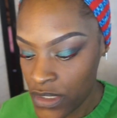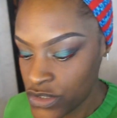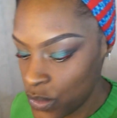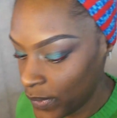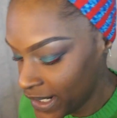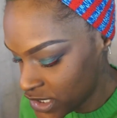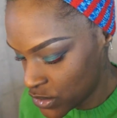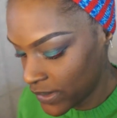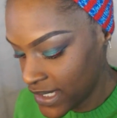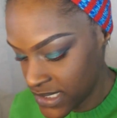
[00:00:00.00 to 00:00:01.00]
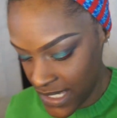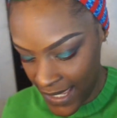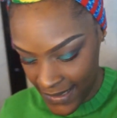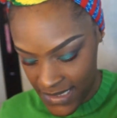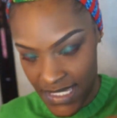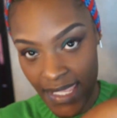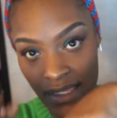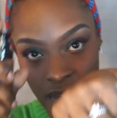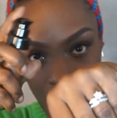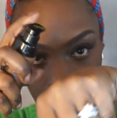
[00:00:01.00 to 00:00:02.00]
So what I do is I
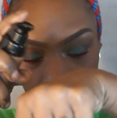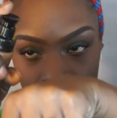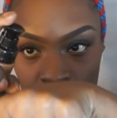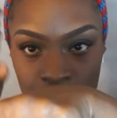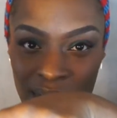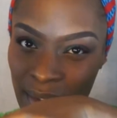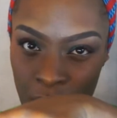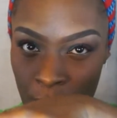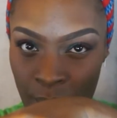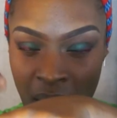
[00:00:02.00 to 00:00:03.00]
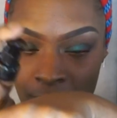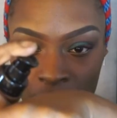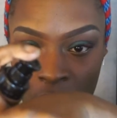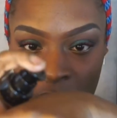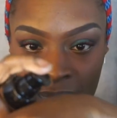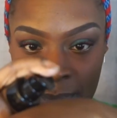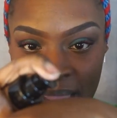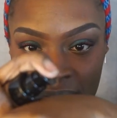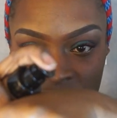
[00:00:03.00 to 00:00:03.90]
take a little, like a pump on the back